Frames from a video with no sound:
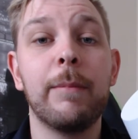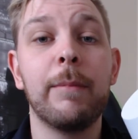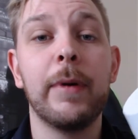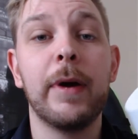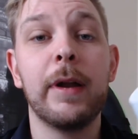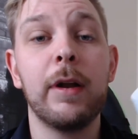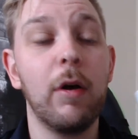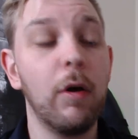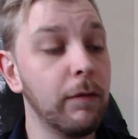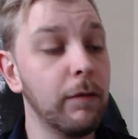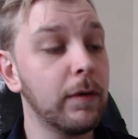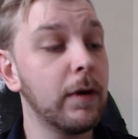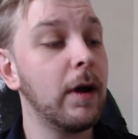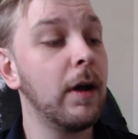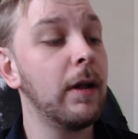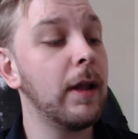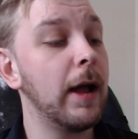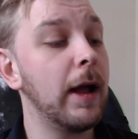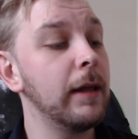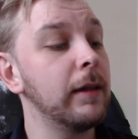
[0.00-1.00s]
But
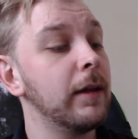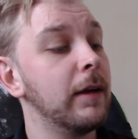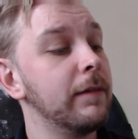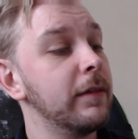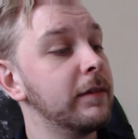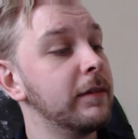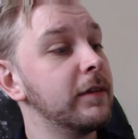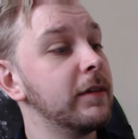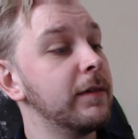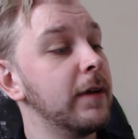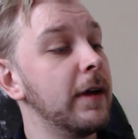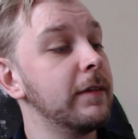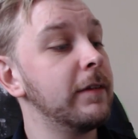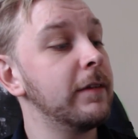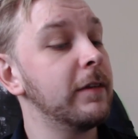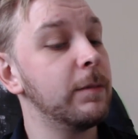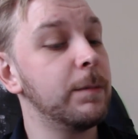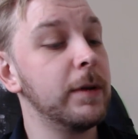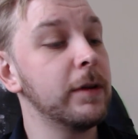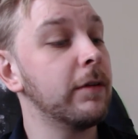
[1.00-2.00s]
overall, I love this device.
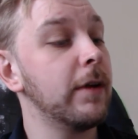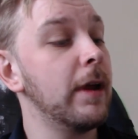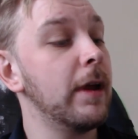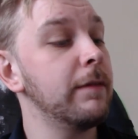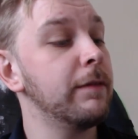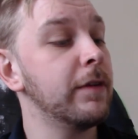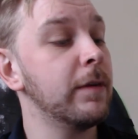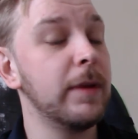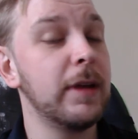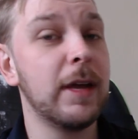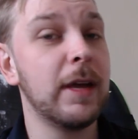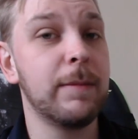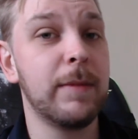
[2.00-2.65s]
It's been great for me.